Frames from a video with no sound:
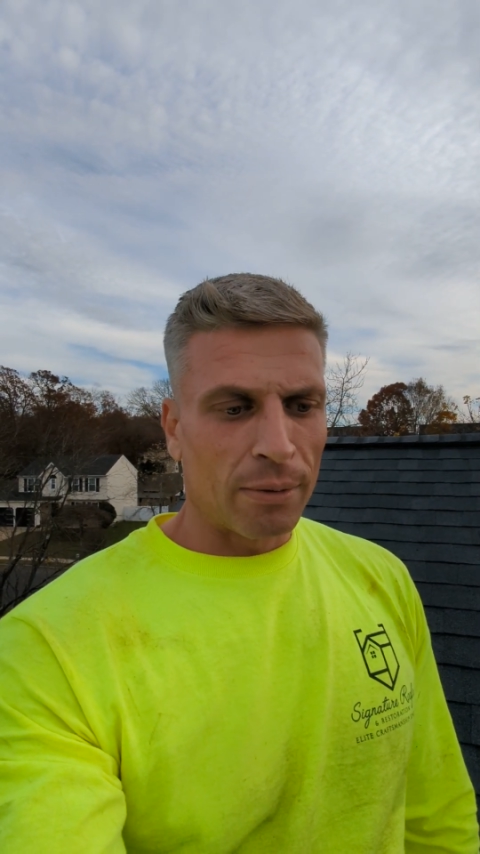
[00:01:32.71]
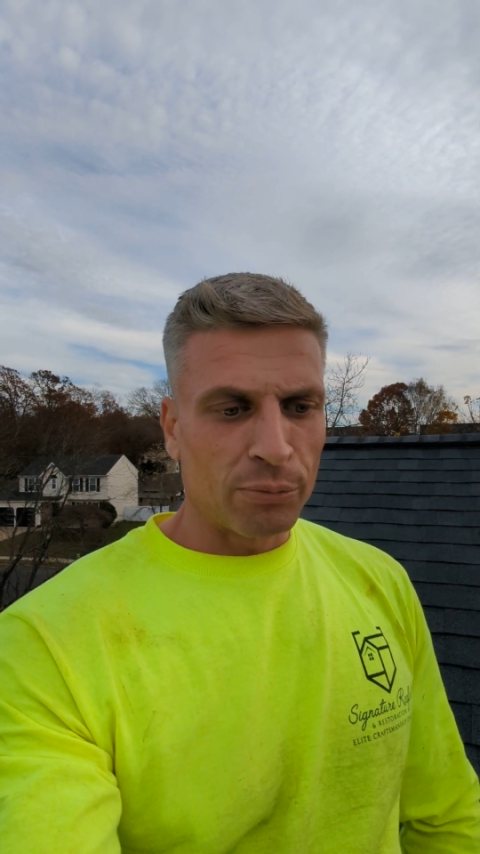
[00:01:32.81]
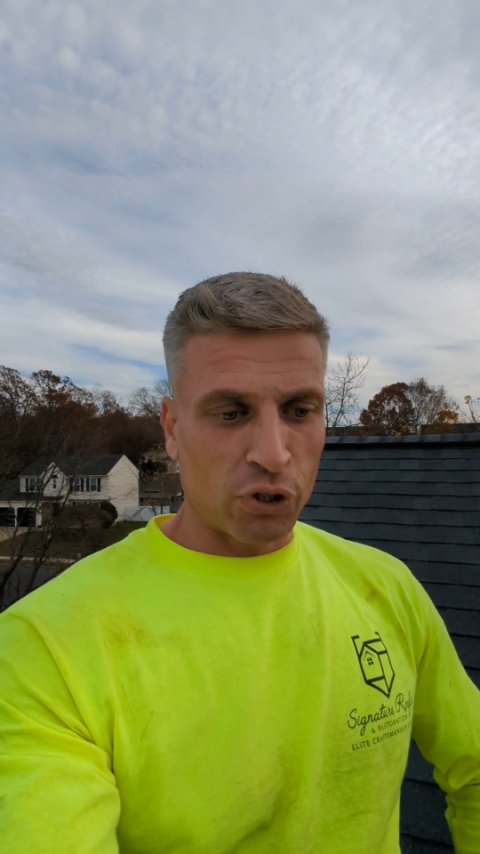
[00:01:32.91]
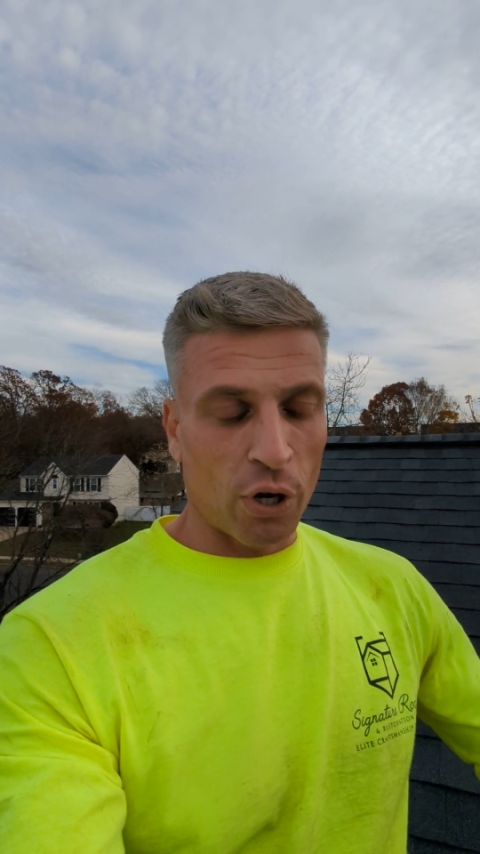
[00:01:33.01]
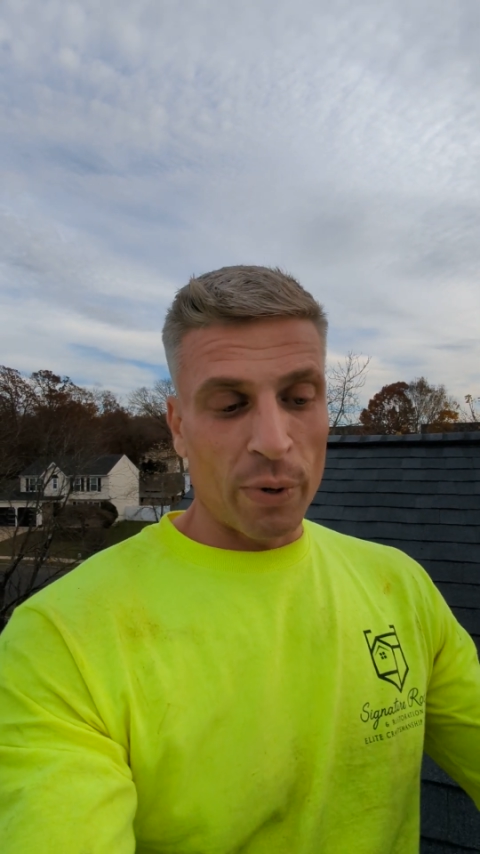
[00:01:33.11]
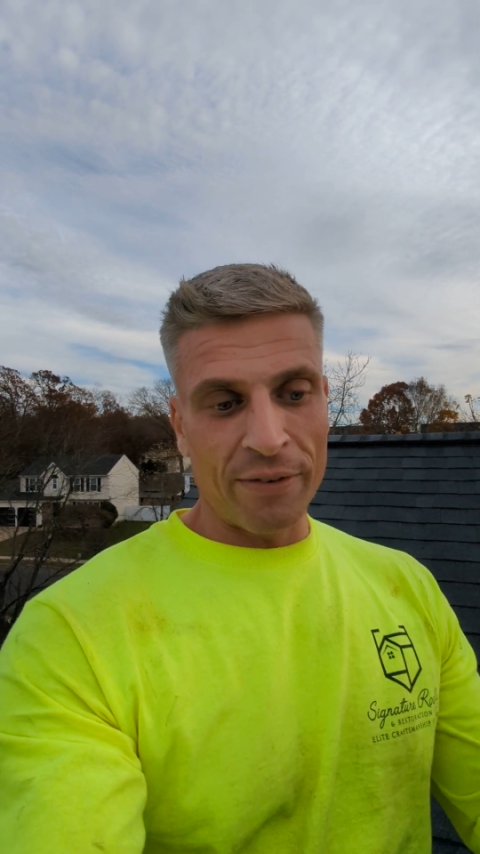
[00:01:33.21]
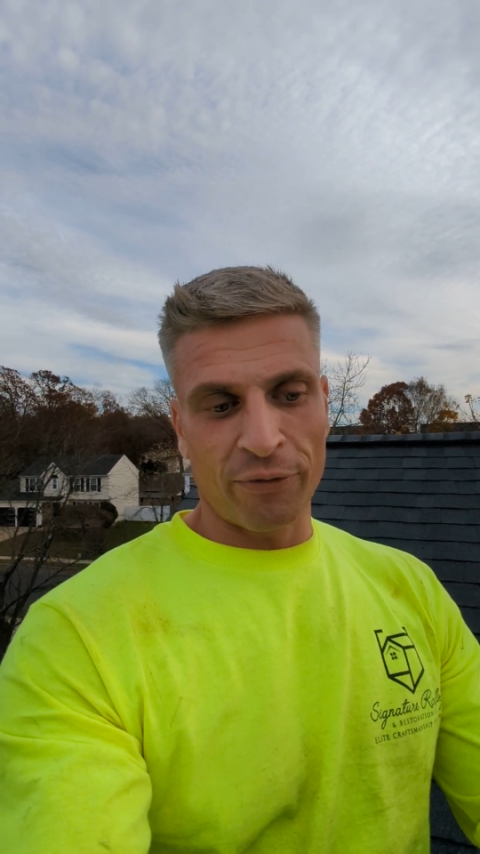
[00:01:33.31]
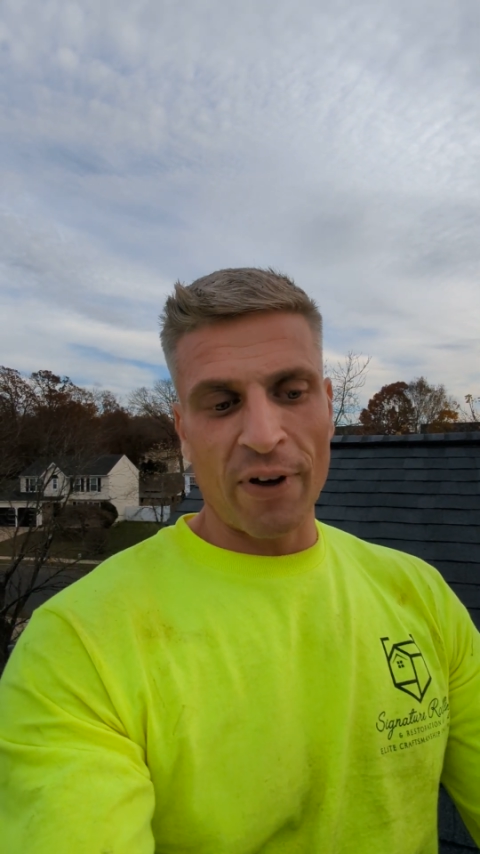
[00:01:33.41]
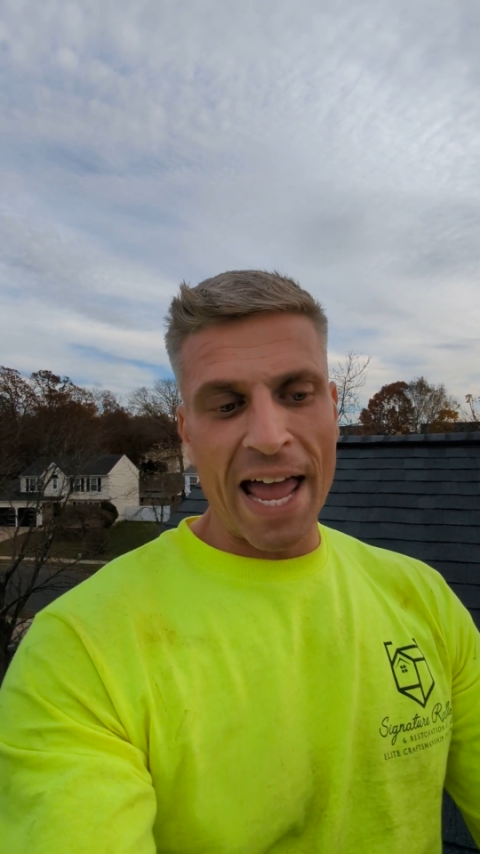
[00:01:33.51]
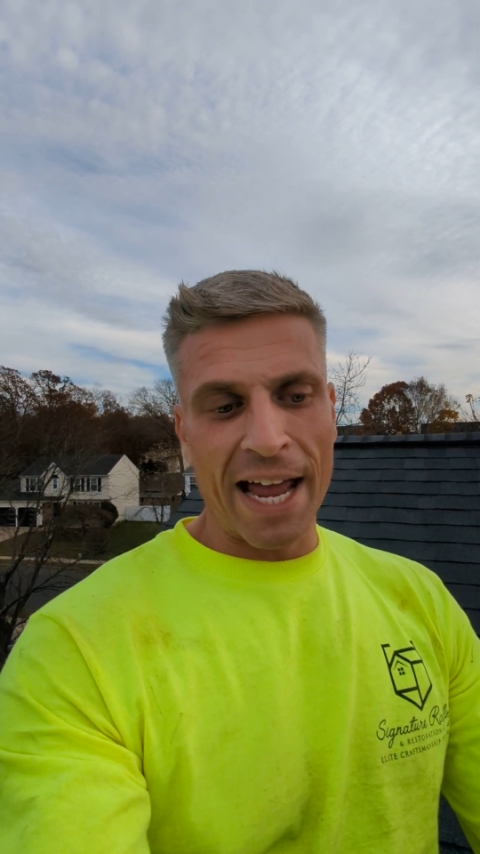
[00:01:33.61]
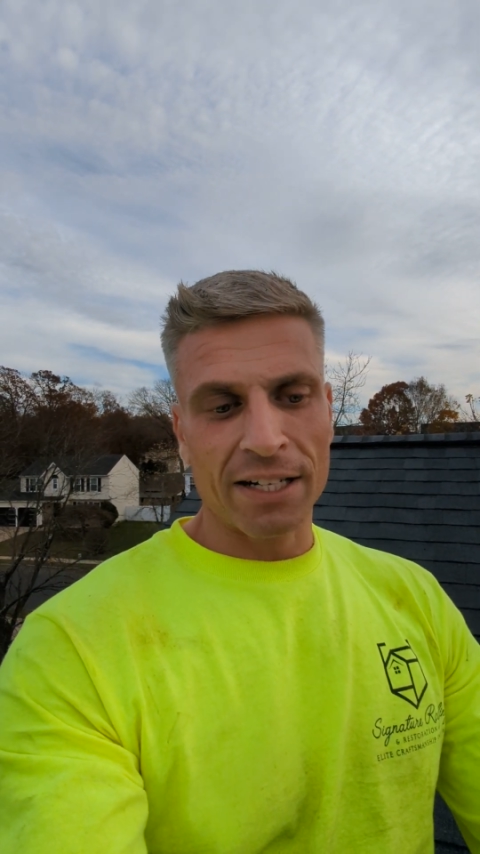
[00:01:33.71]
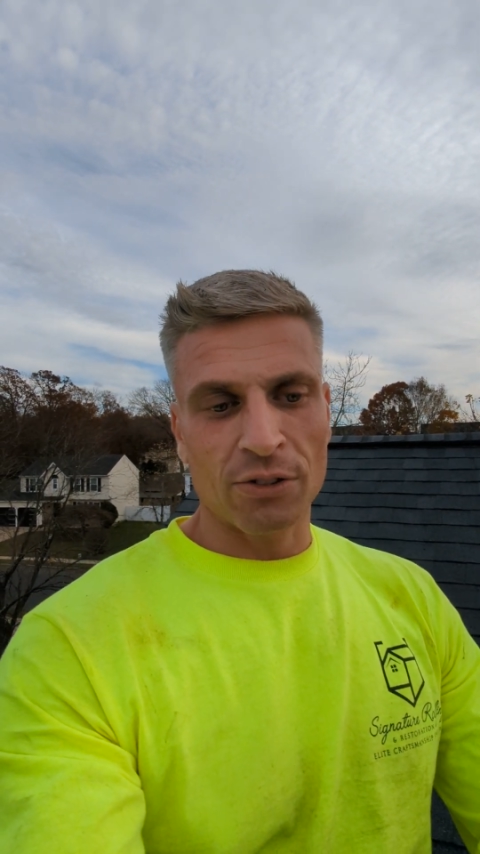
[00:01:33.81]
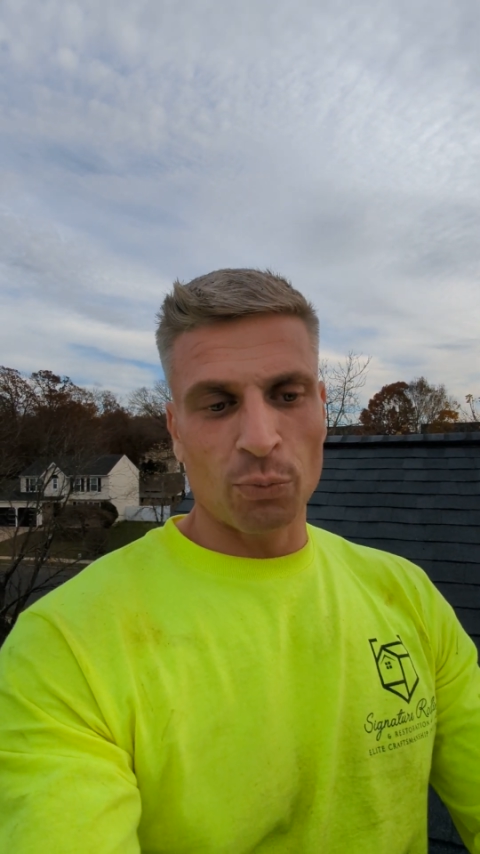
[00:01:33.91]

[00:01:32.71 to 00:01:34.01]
So in fact,